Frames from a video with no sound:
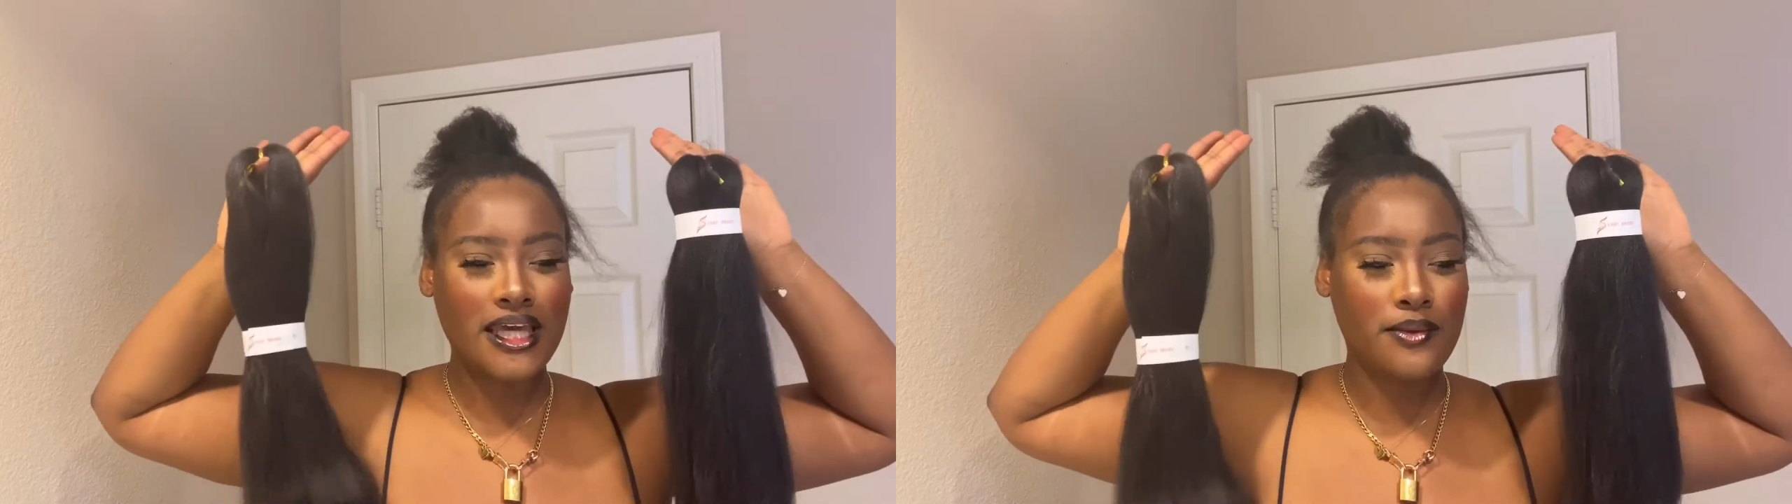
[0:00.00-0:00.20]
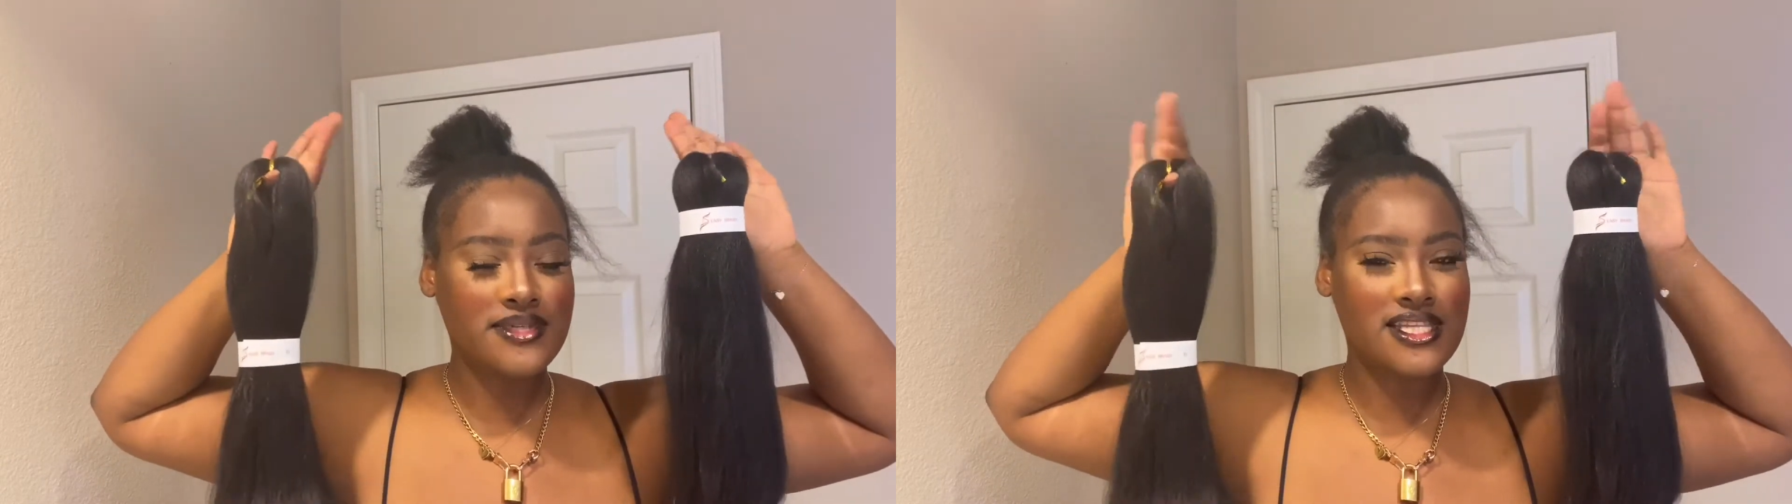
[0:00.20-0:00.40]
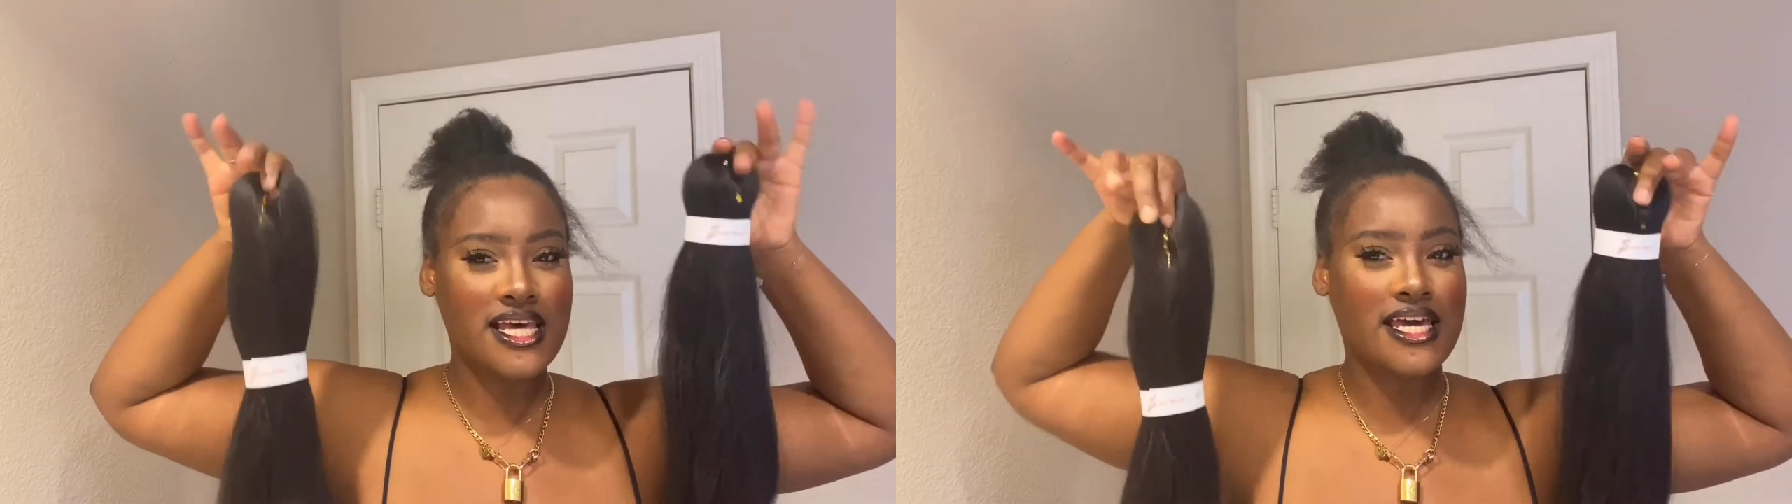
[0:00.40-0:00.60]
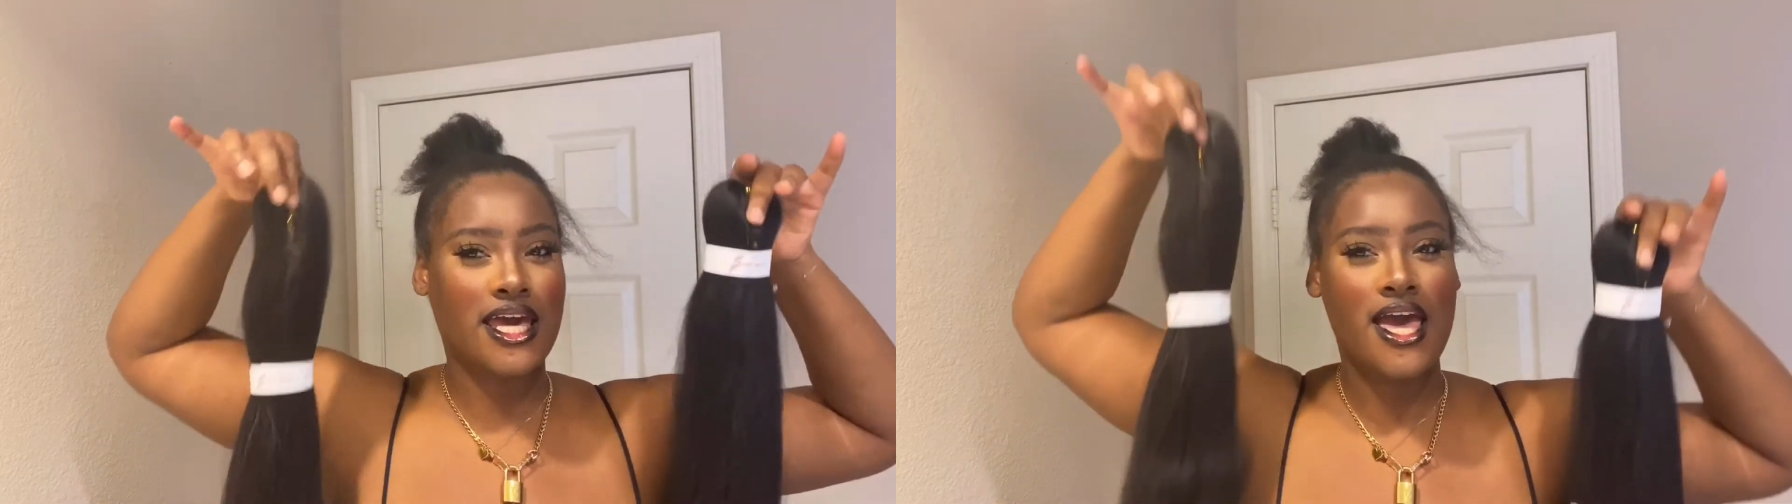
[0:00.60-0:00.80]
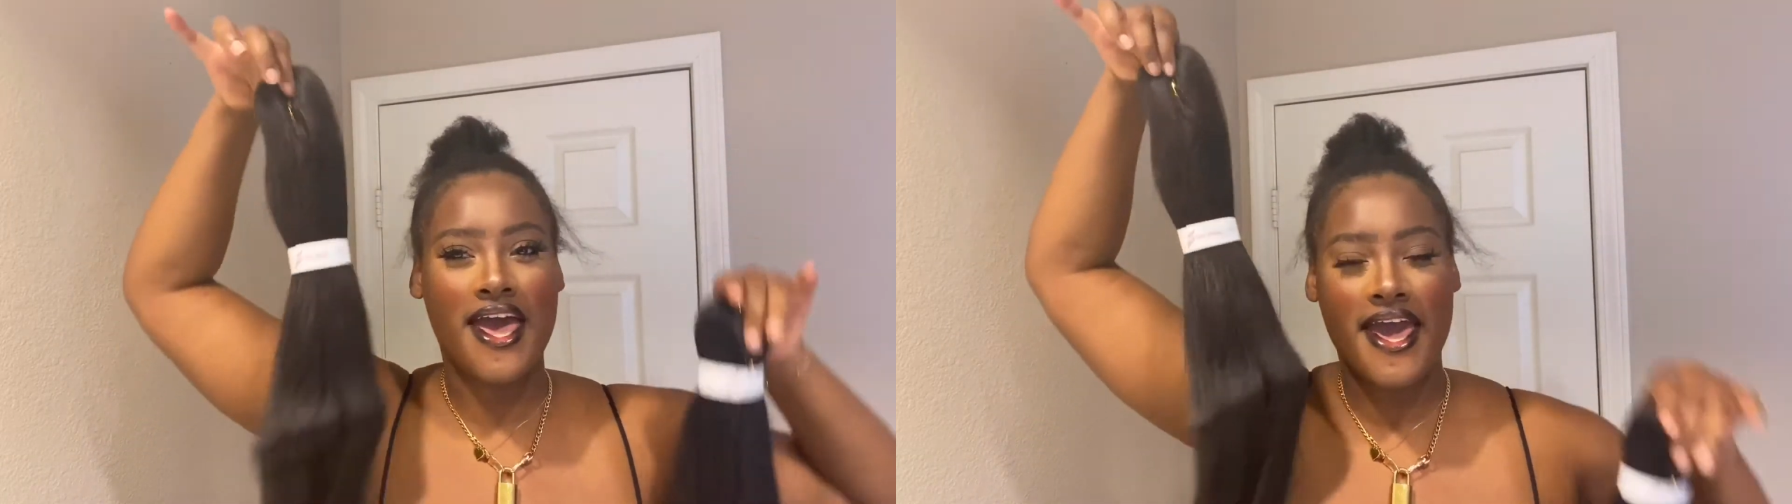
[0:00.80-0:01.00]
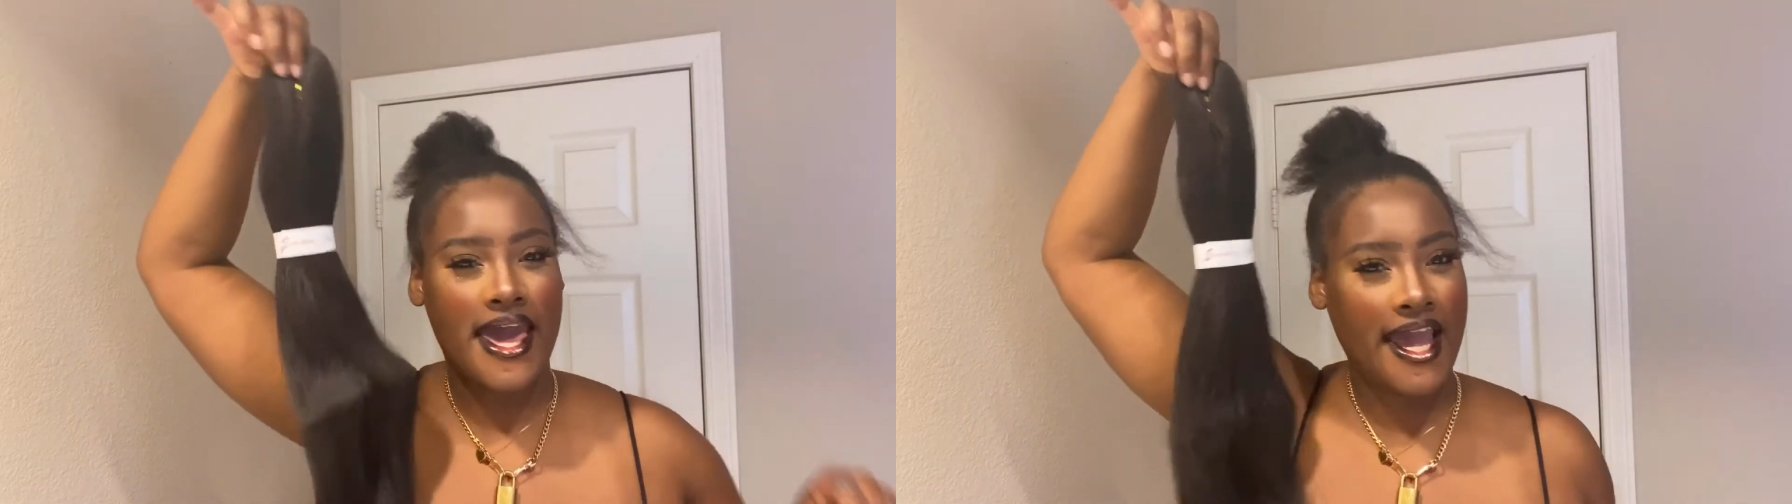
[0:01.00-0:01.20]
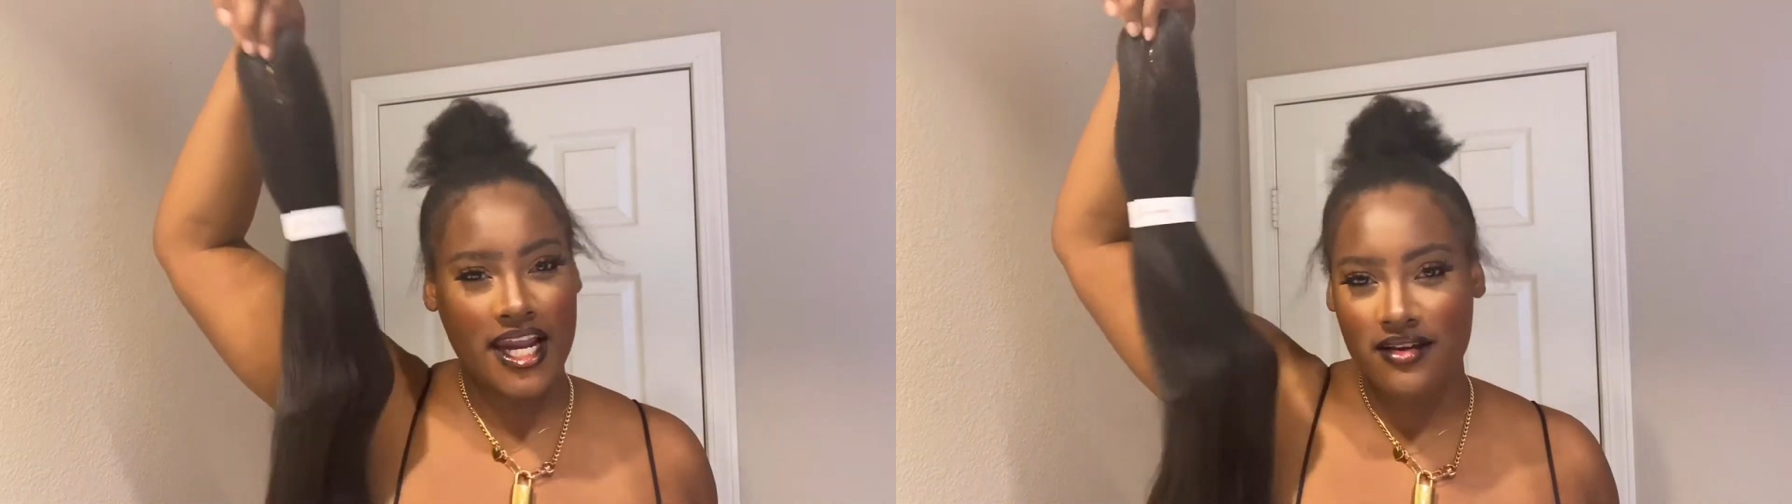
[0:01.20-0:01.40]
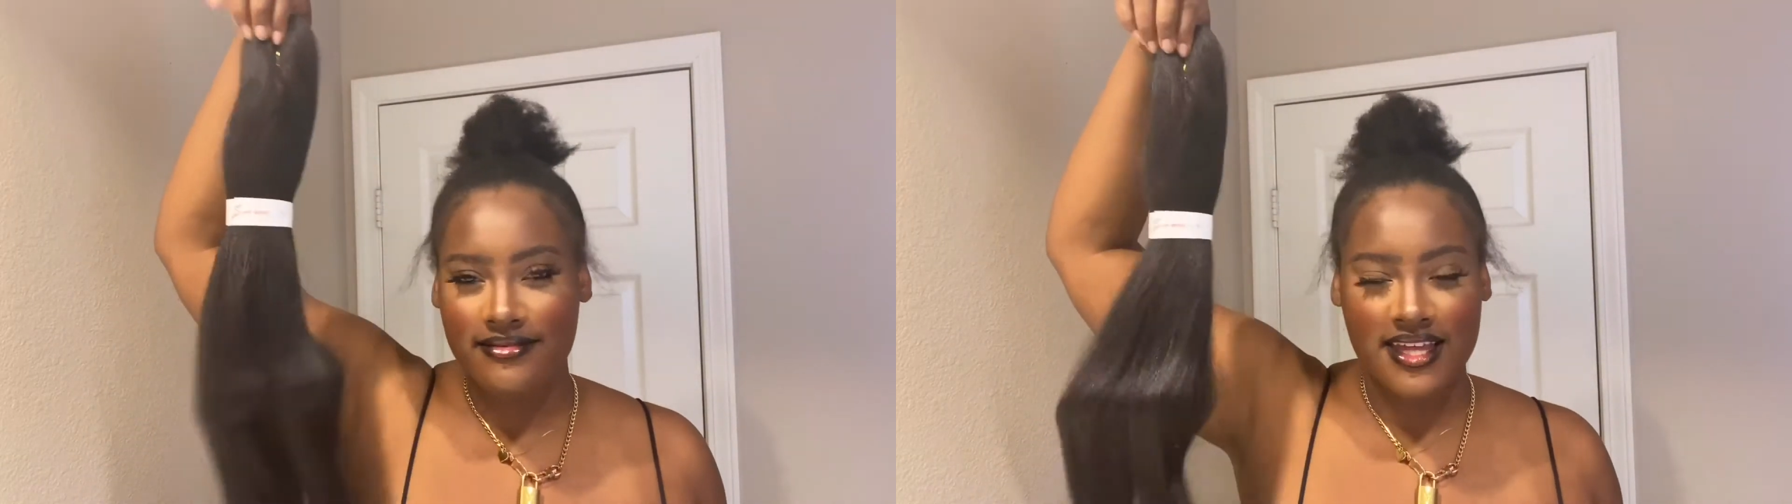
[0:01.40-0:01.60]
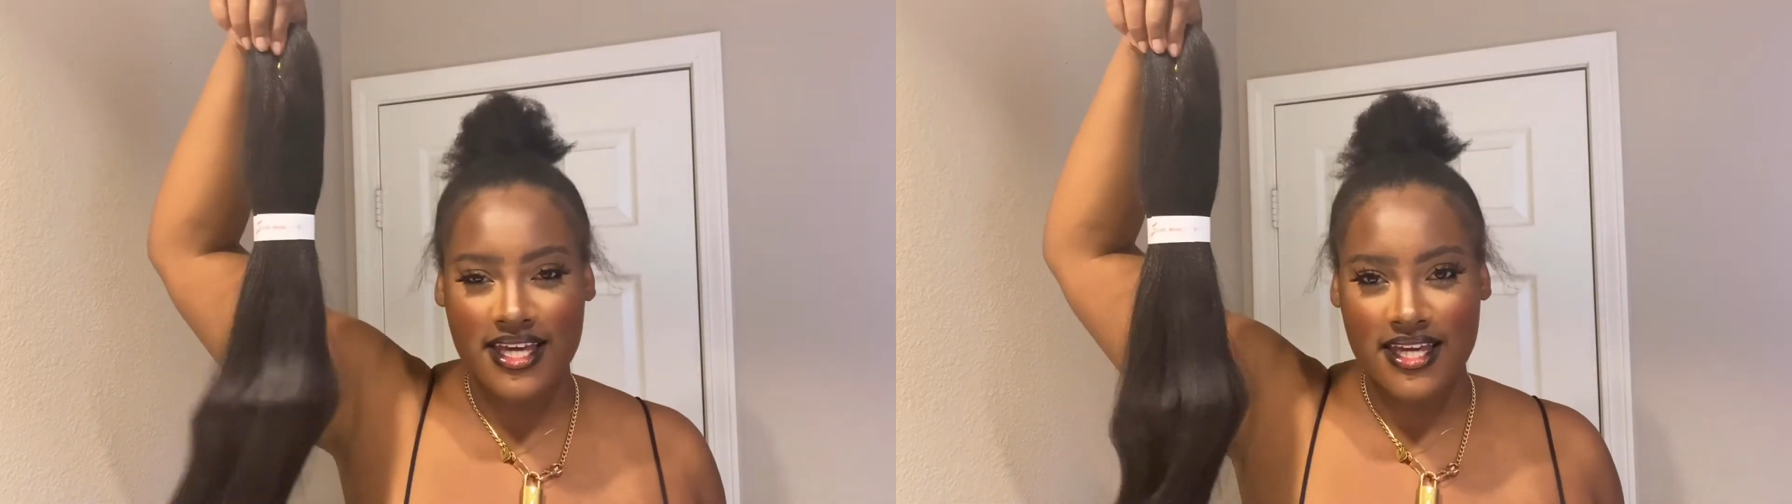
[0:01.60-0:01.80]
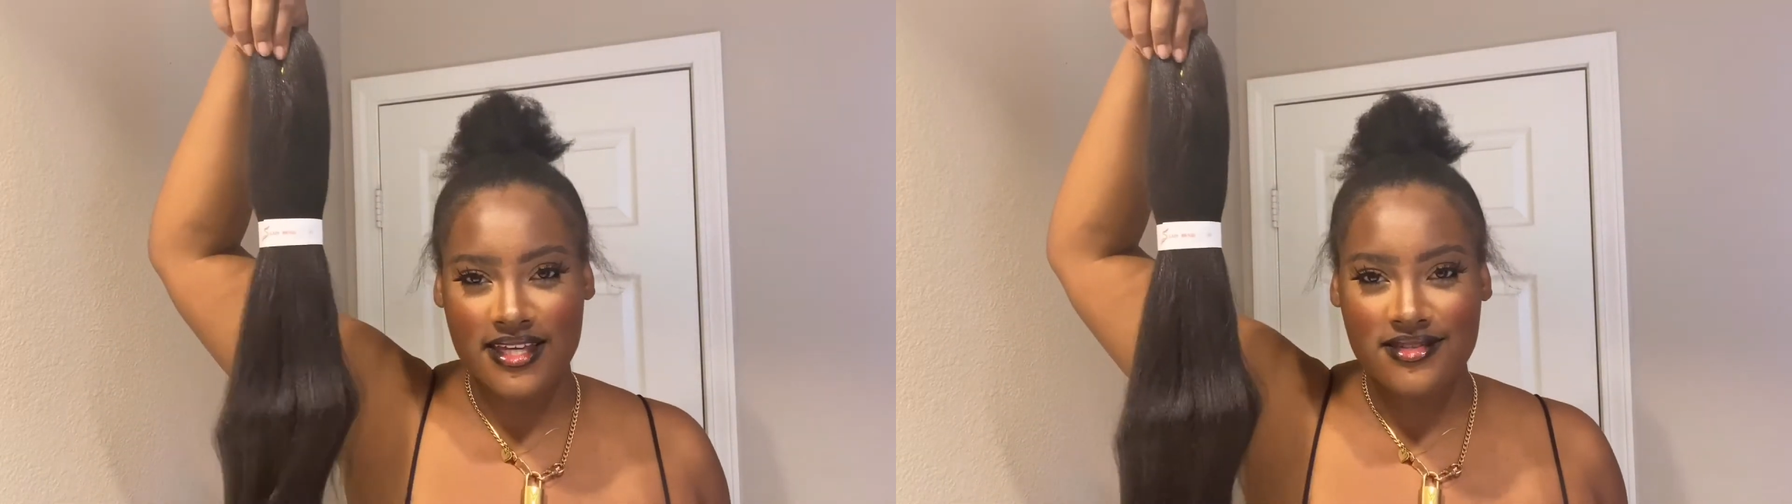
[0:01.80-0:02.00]
It was like 8 of
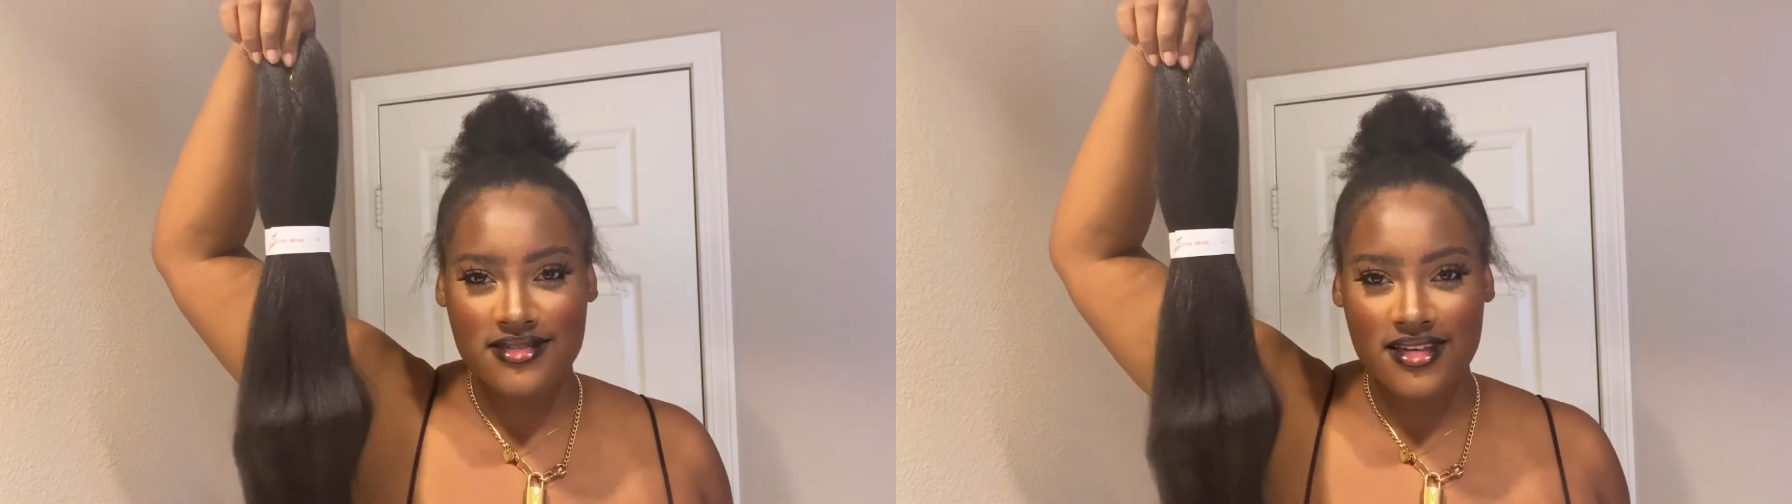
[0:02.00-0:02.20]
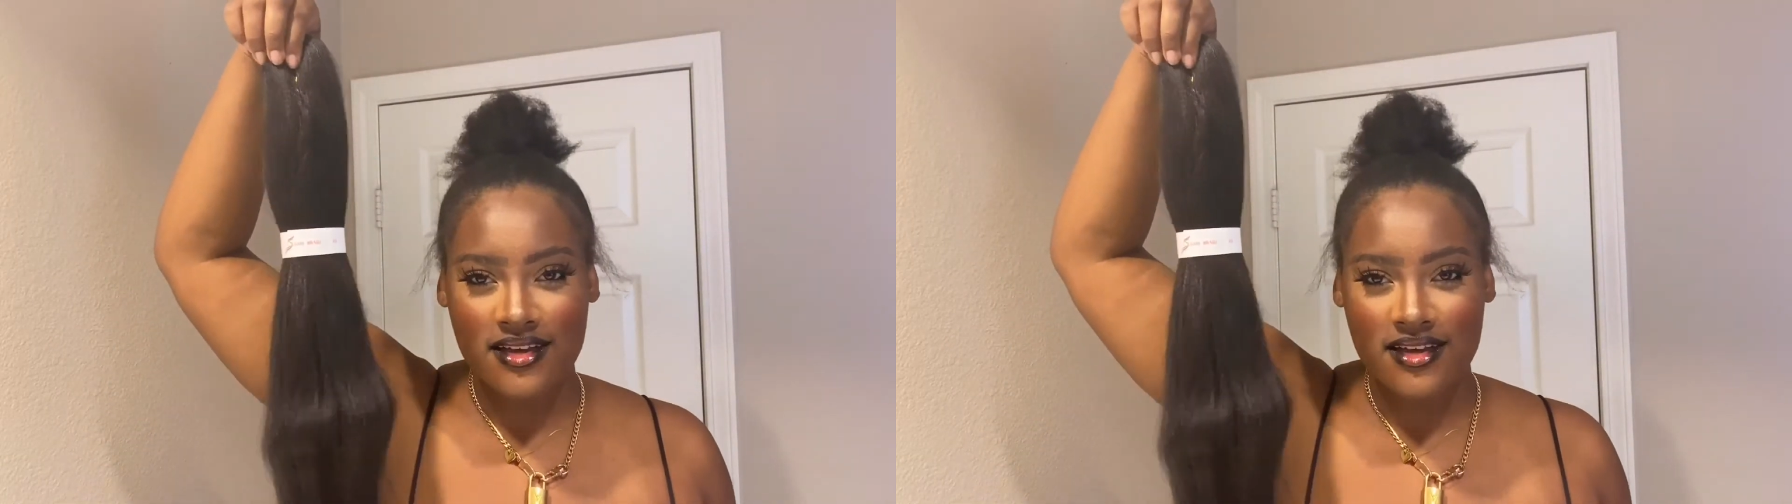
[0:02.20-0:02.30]
these,